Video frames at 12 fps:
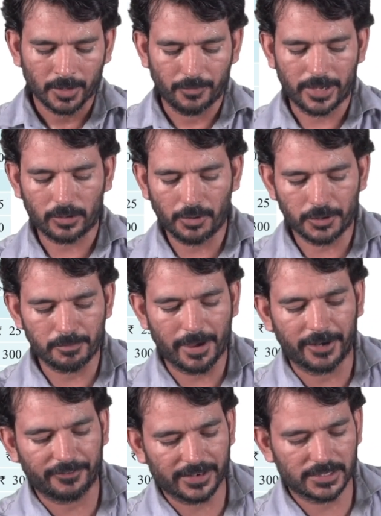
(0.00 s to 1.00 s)
we are going to
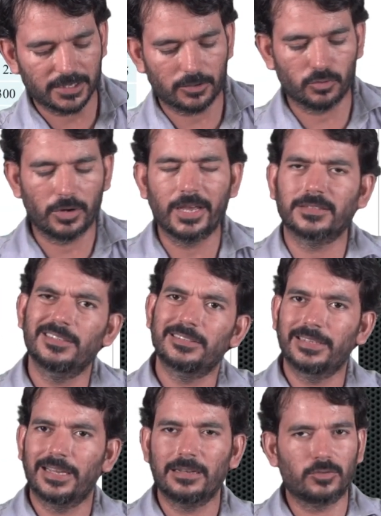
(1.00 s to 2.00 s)
manufacture 2 lakhs and
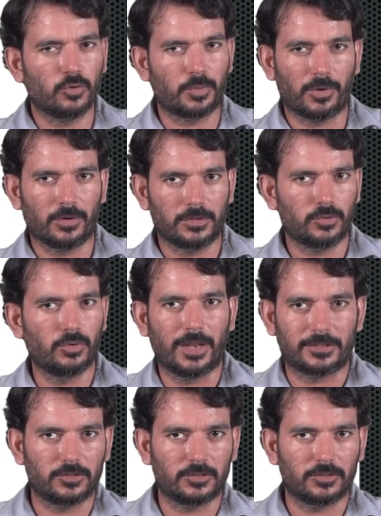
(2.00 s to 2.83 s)
sell 2 lakhs.